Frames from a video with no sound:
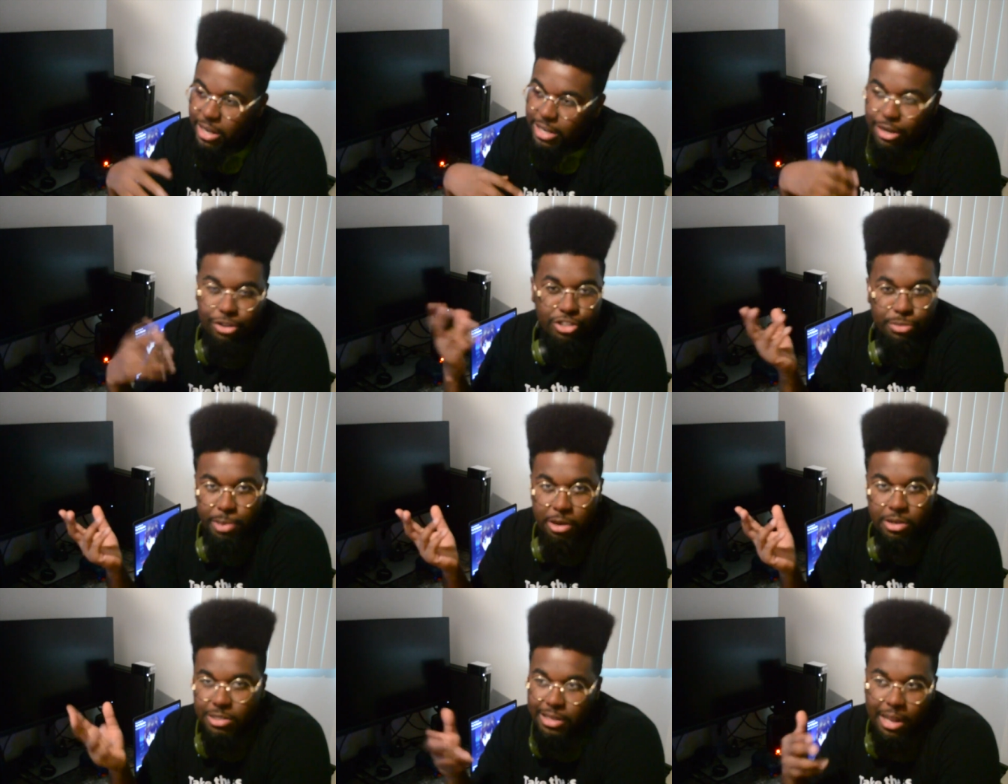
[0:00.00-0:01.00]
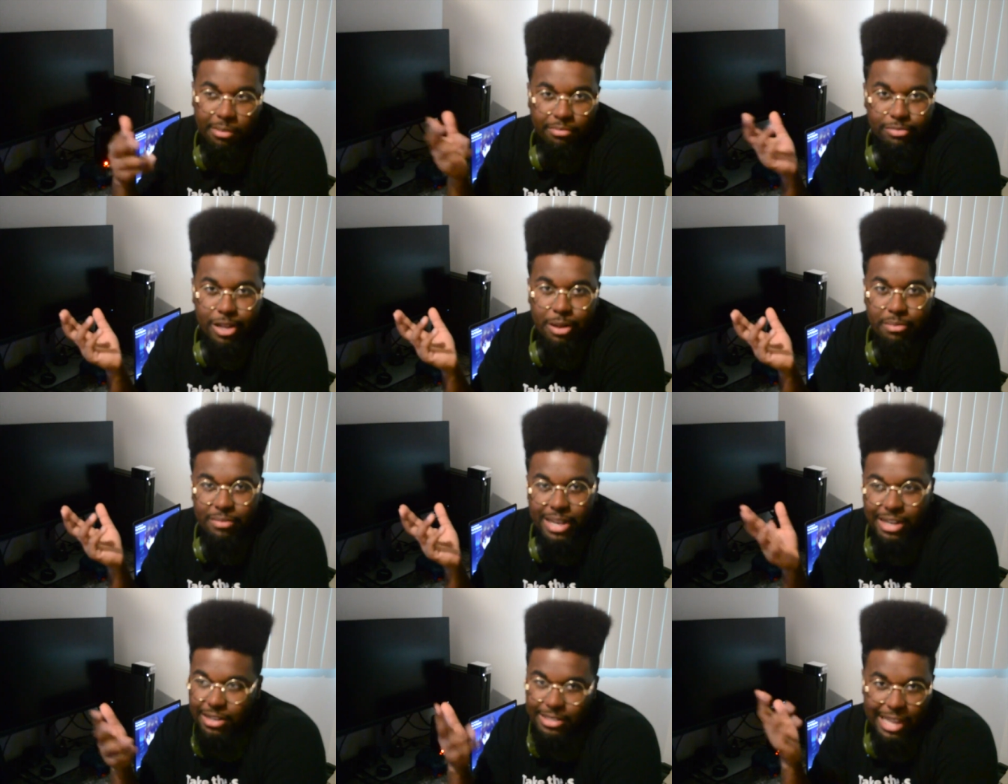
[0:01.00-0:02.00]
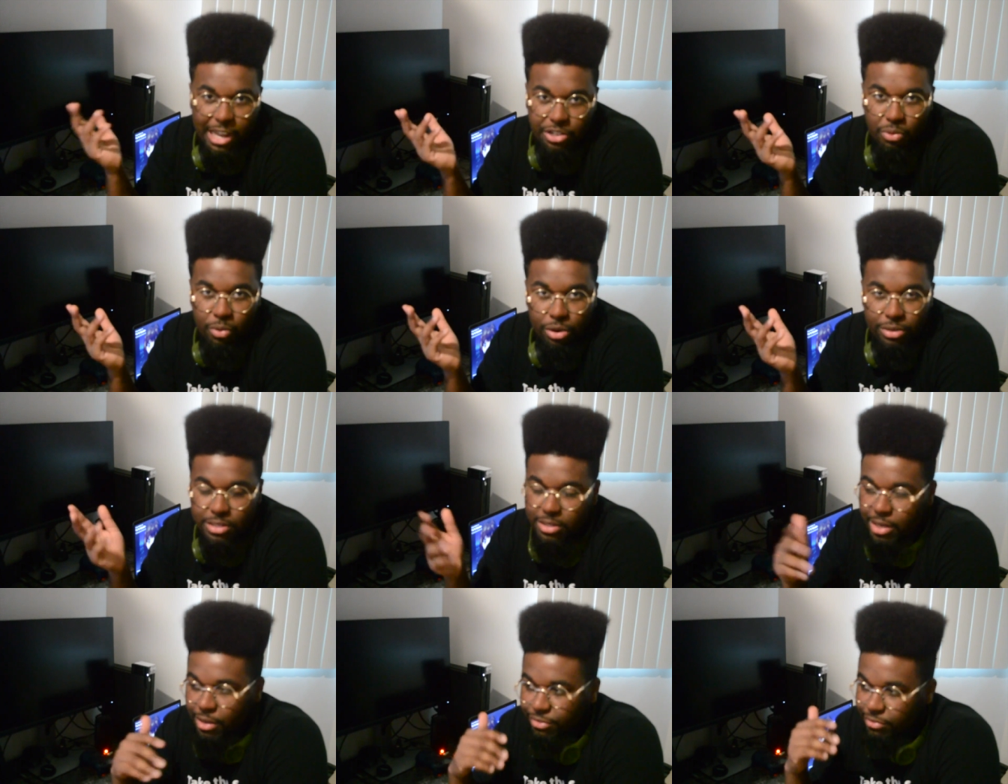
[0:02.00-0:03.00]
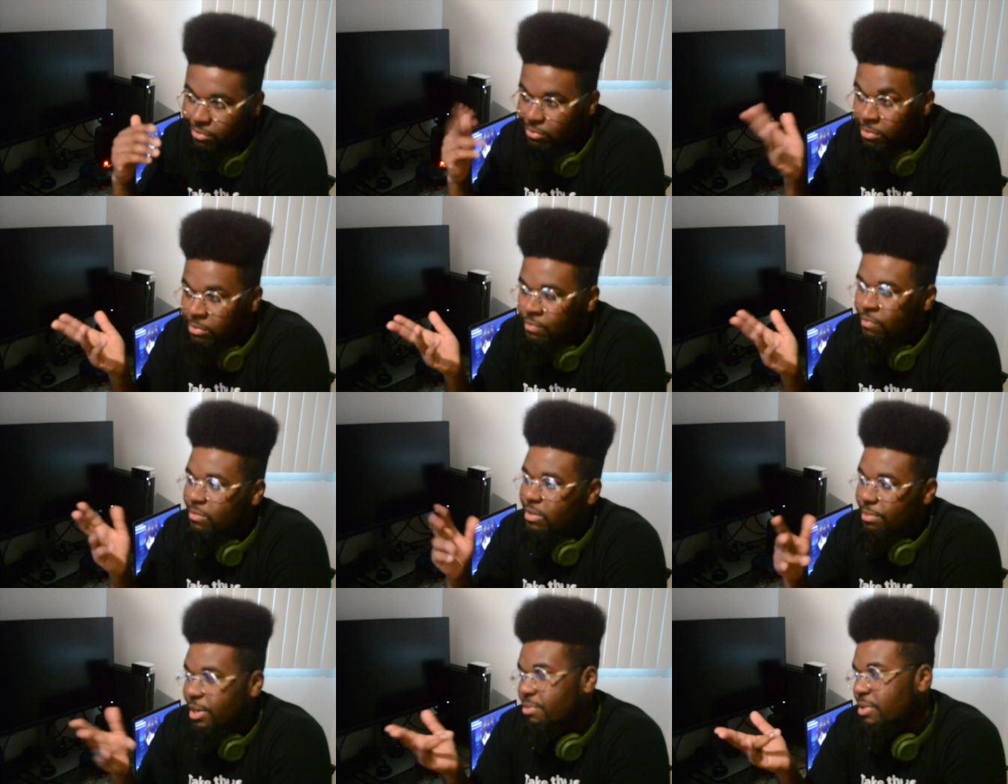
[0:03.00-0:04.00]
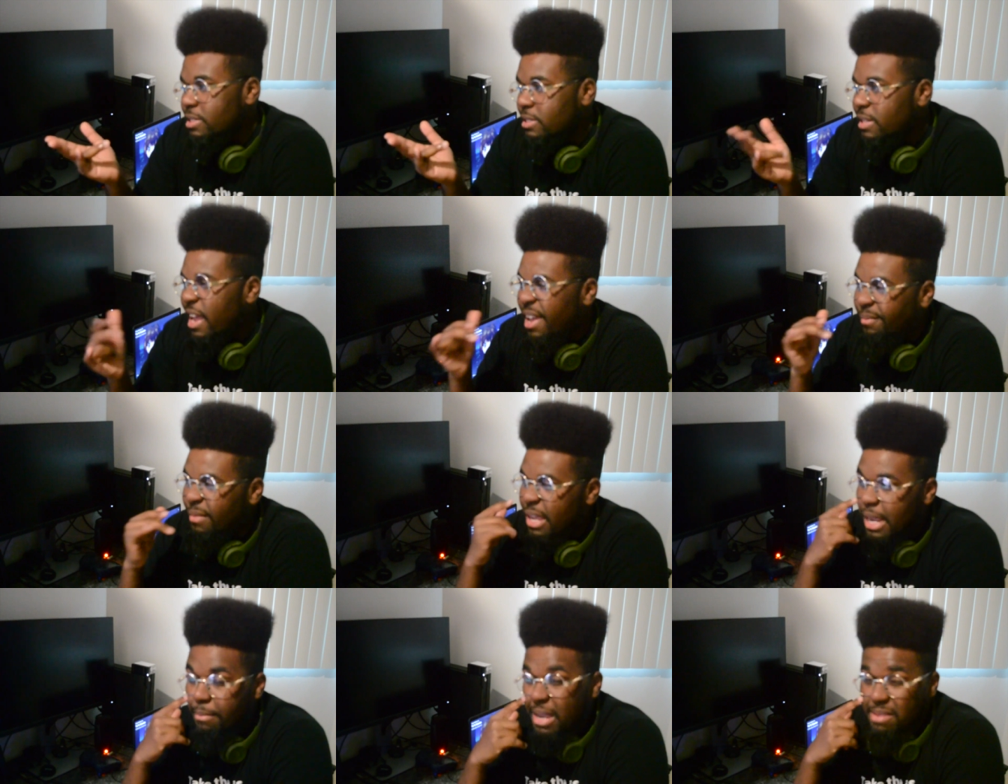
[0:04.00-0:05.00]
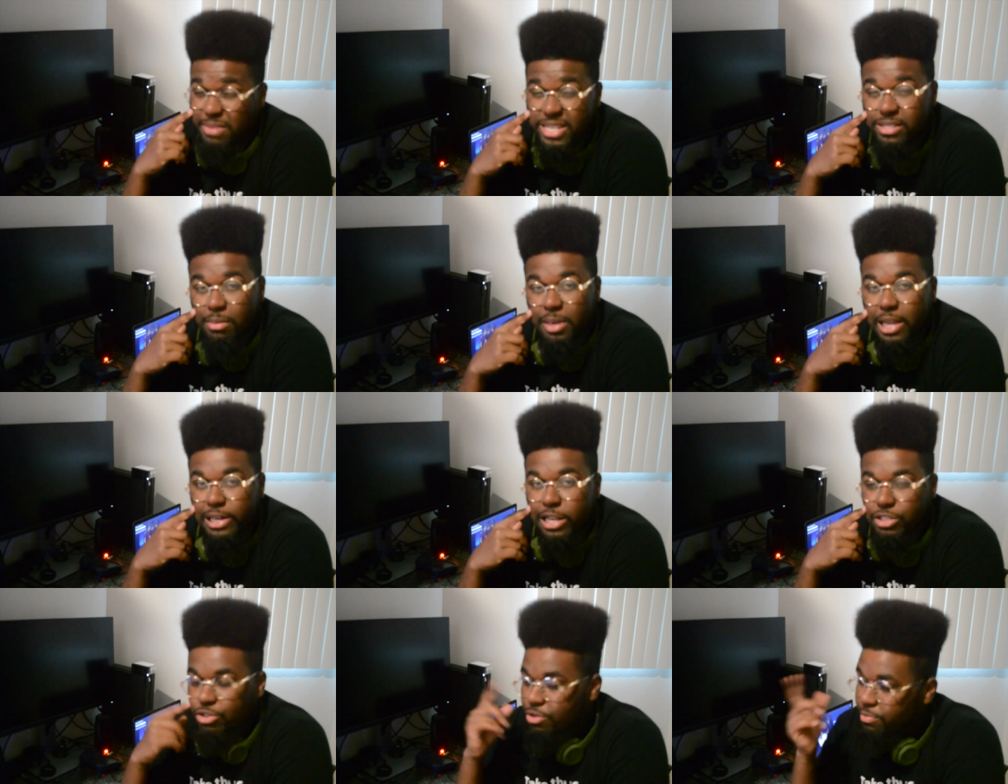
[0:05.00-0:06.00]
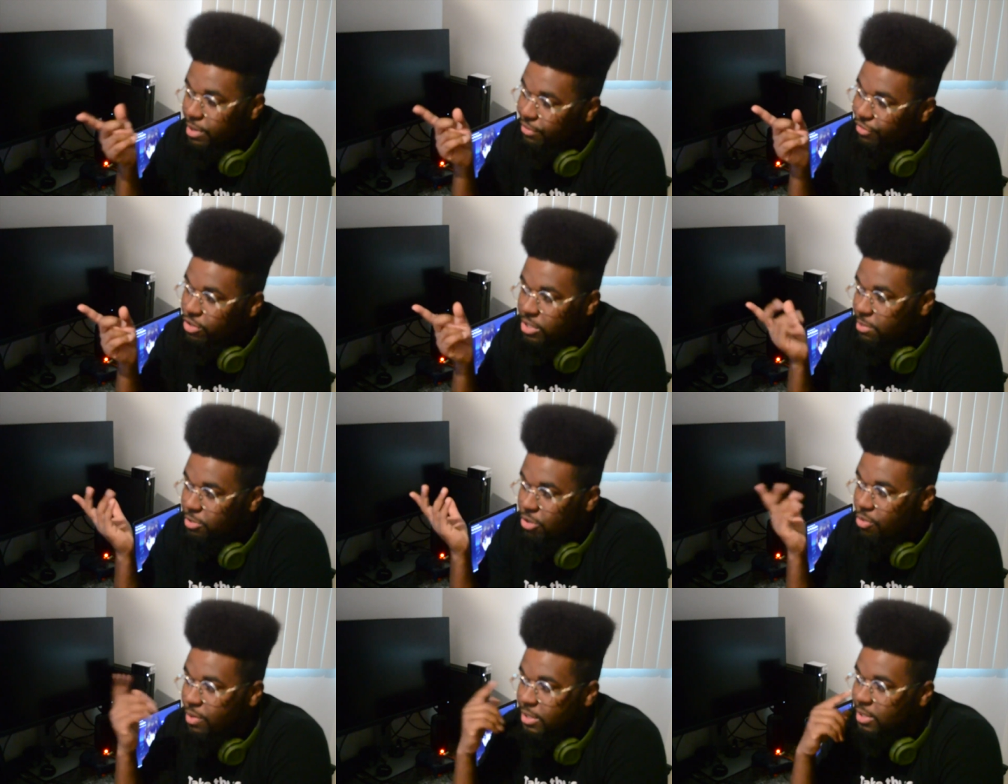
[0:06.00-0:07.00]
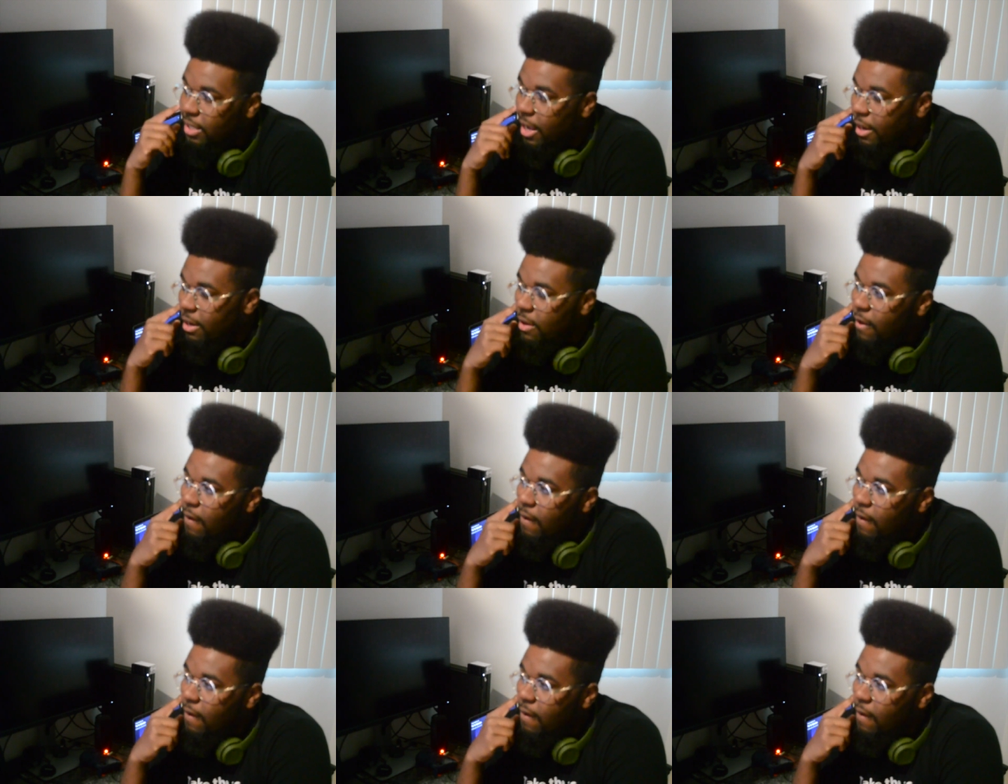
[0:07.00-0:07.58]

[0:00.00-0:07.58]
you know, spirits that come and attack the world and stuff, but it wasn't that. It may be something like that soon, but first episode wasn't that.